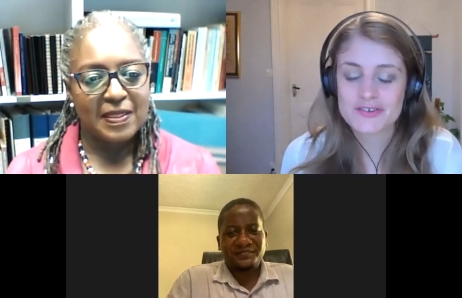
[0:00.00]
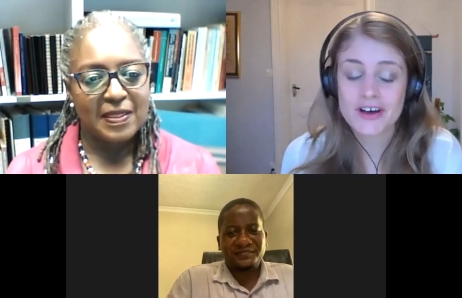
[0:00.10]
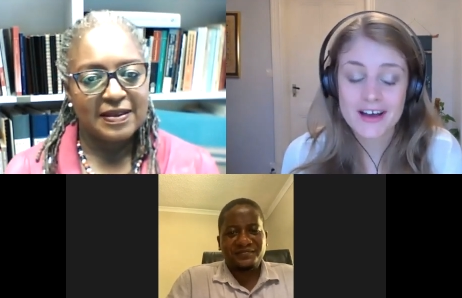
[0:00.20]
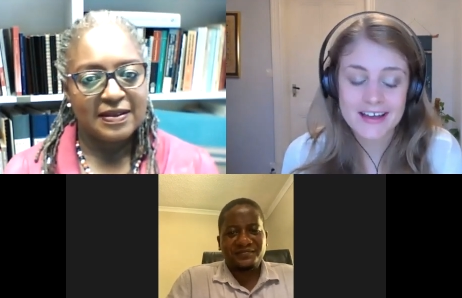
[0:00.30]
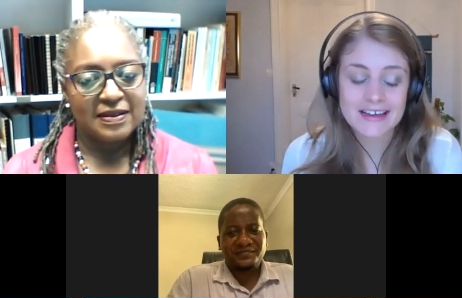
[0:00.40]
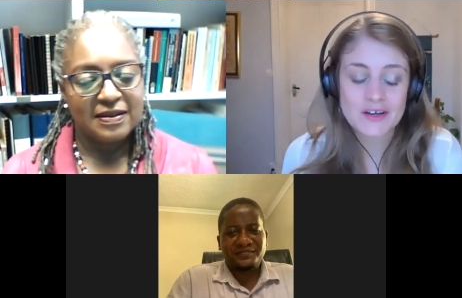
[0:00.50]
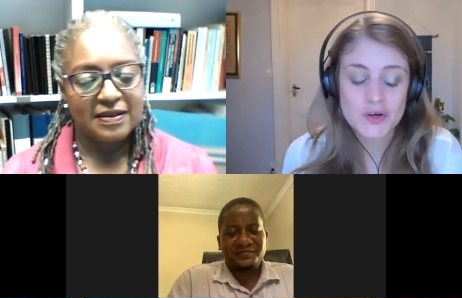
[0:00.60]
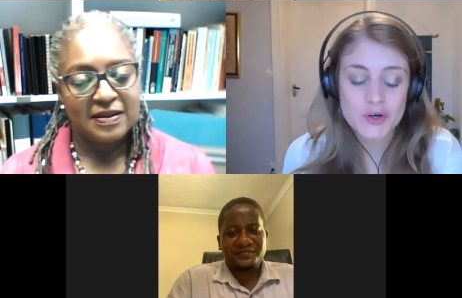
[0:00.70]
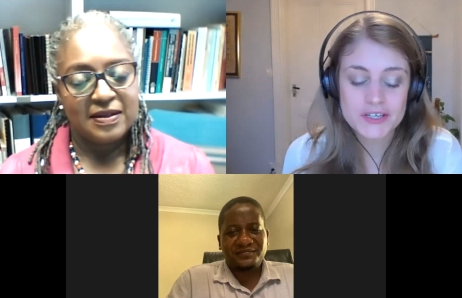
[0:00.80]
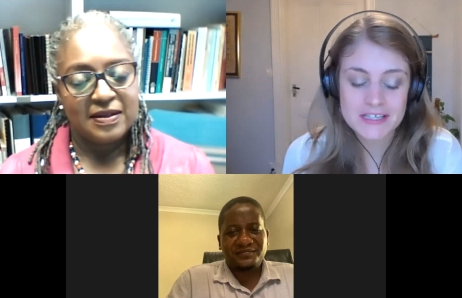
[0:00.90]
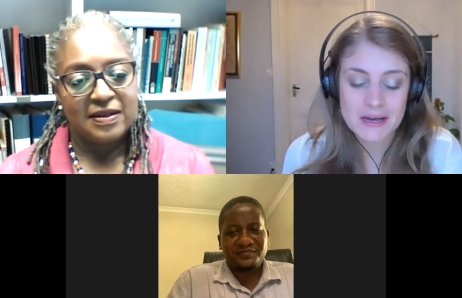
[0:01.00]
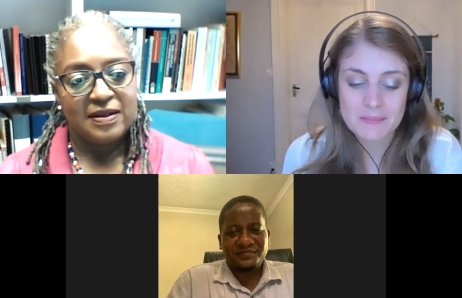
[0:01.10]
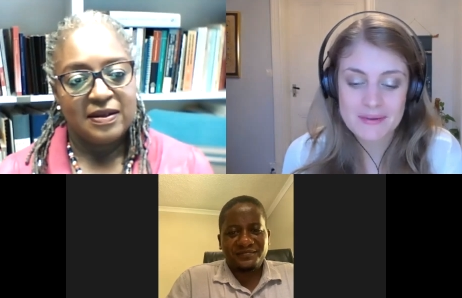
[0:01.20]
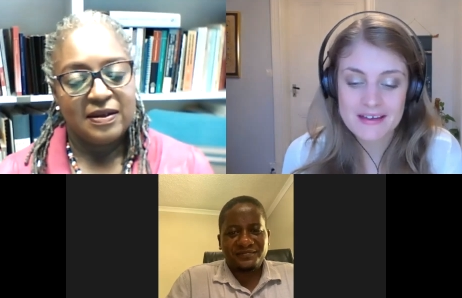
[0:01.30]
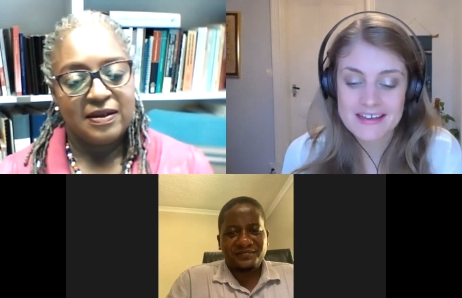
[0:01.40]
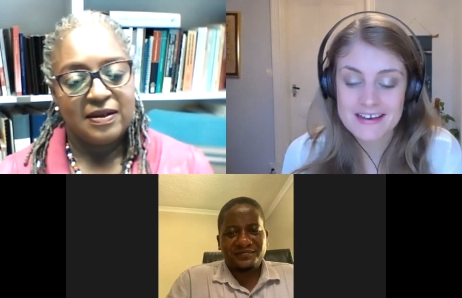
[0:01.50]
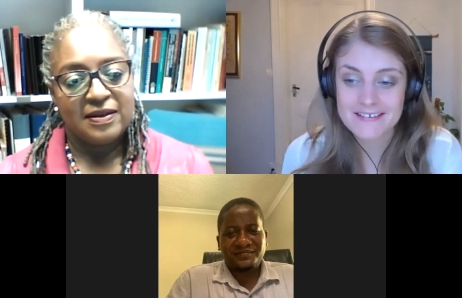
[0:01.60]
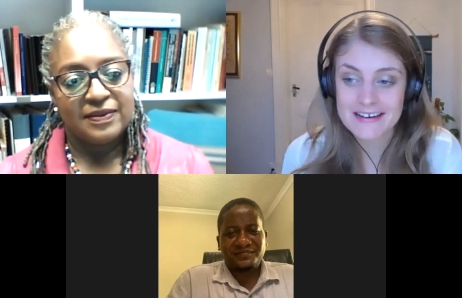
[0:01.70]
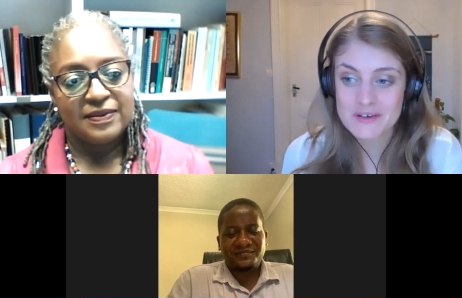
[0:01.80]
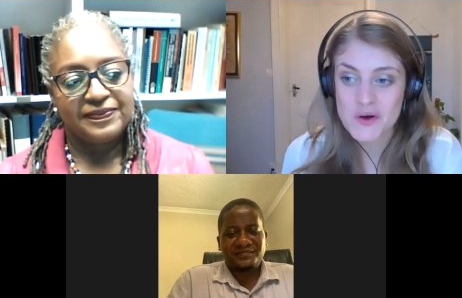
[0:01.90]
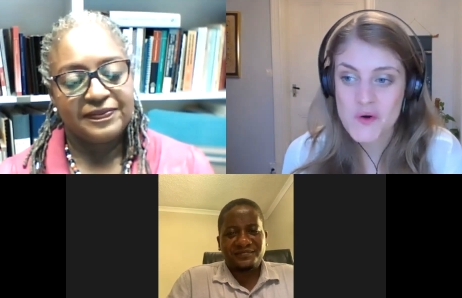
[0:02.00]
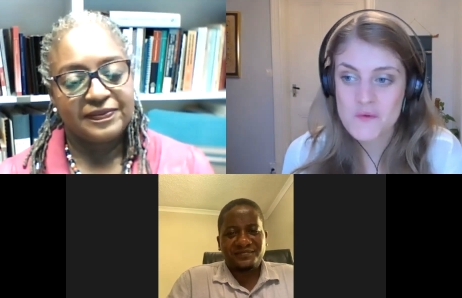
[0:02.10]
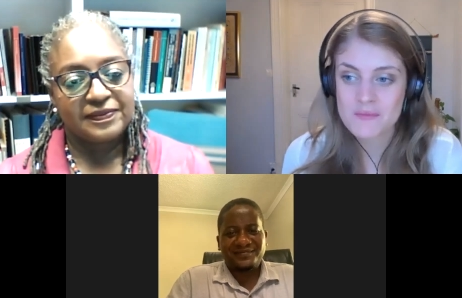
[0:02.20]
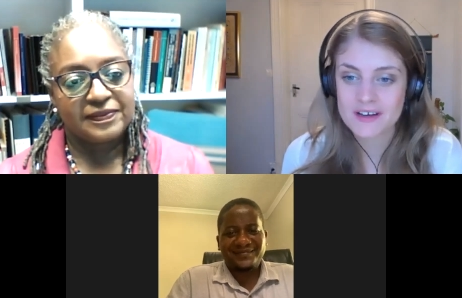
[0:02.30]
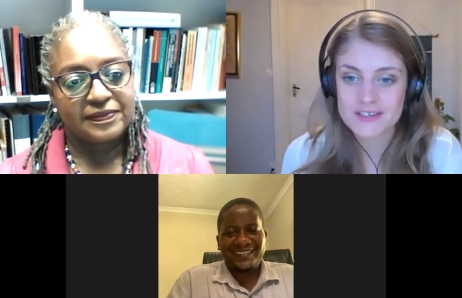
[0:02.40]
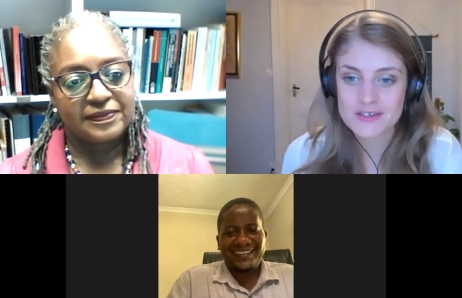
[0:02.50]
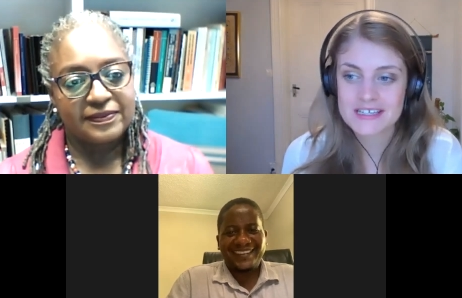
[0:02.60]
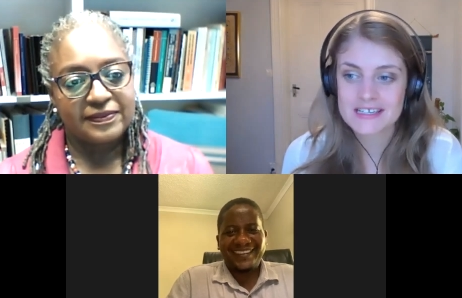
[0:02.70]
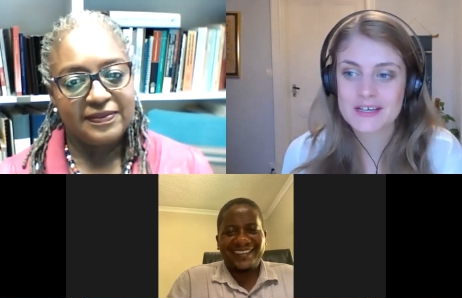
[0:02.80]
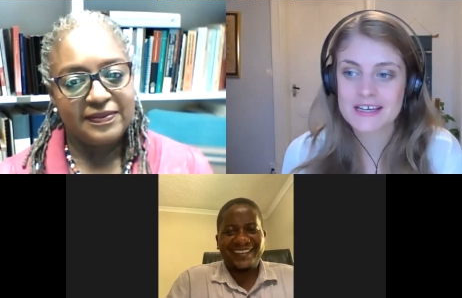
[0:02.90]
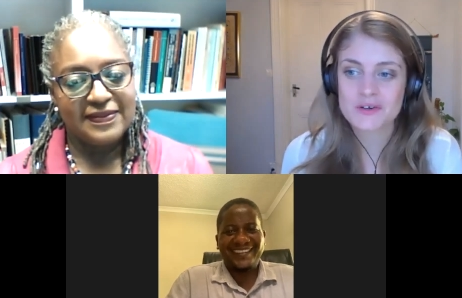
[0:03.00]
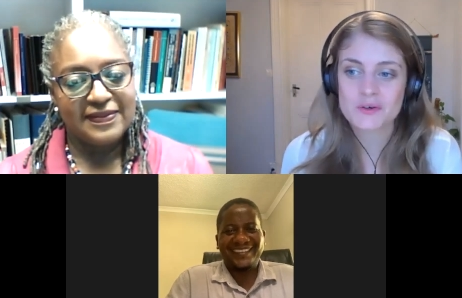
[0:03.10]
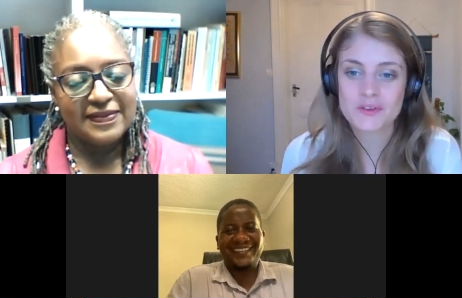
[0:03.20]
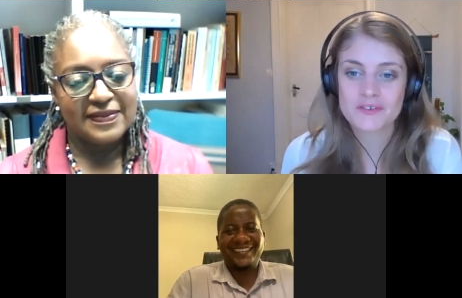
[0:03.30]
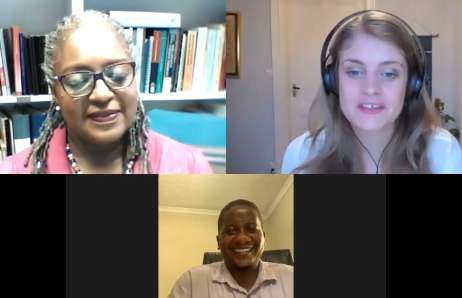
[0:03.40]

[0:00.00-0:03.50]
Speaker 1: try and cook some here at home. I just need to get hold of